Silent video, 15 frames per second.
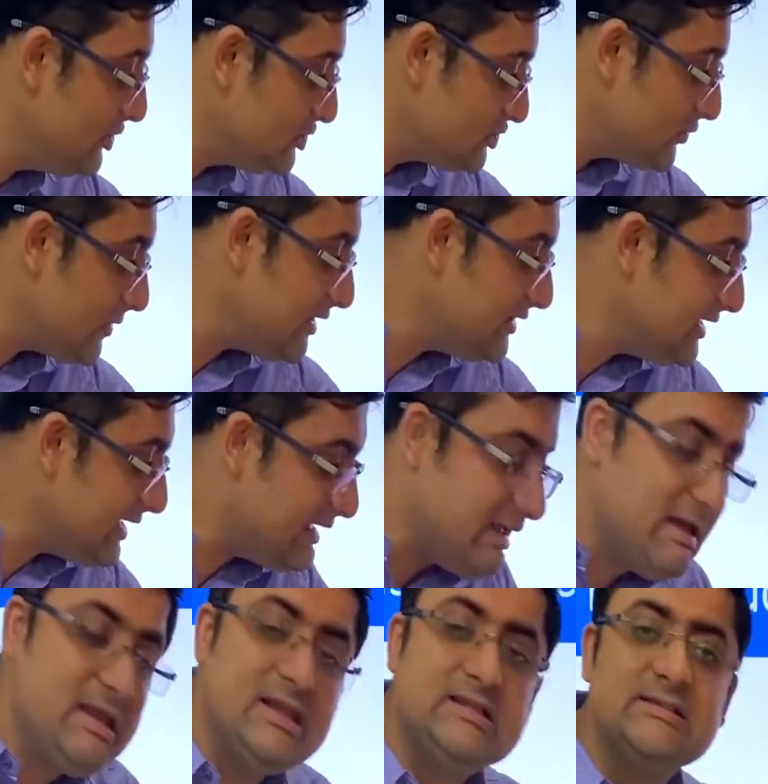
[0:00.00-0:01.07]
So when the
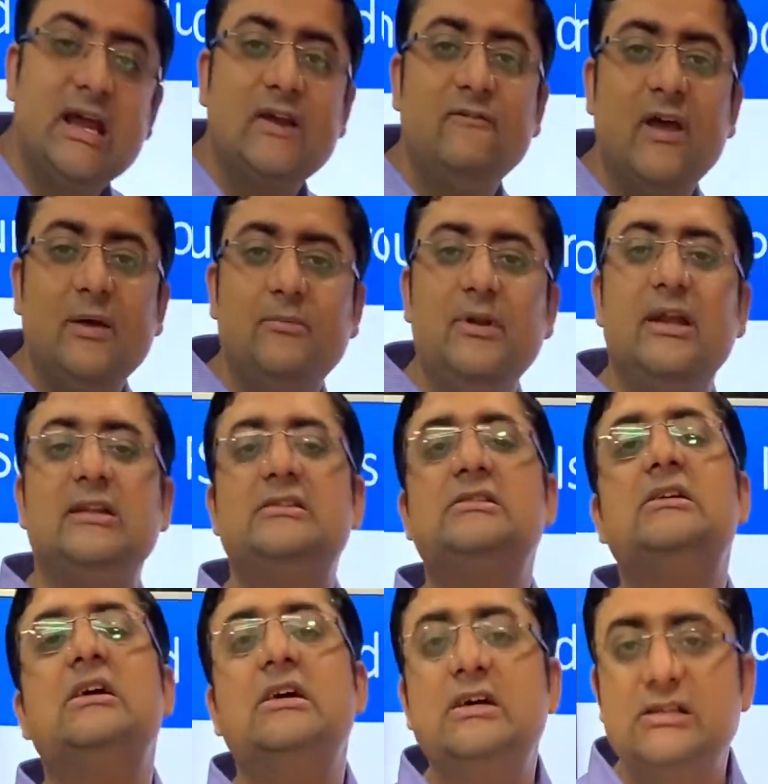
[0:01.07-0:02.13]
air inside vibrates,
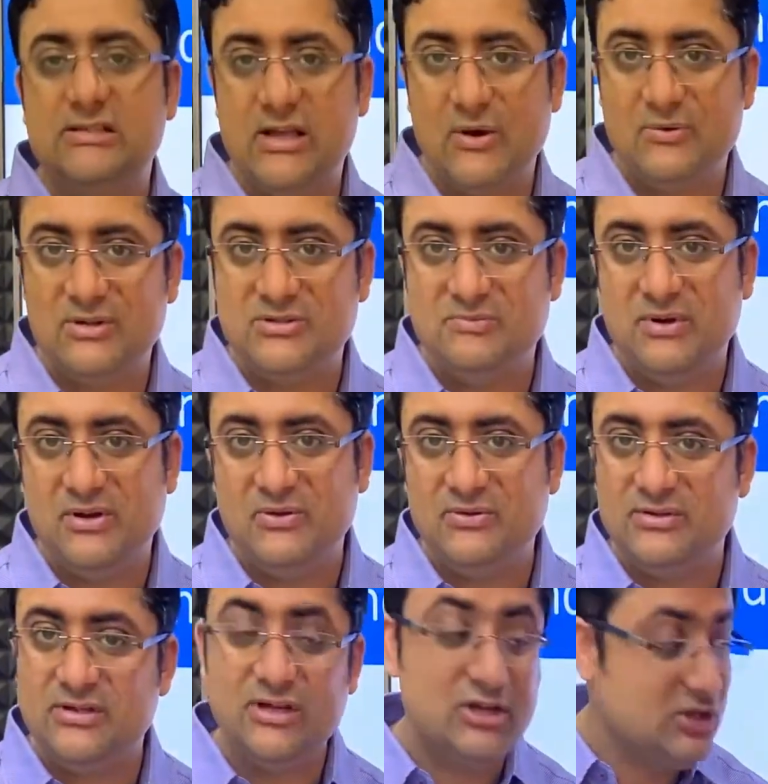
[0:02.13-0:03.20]
a sound is produced.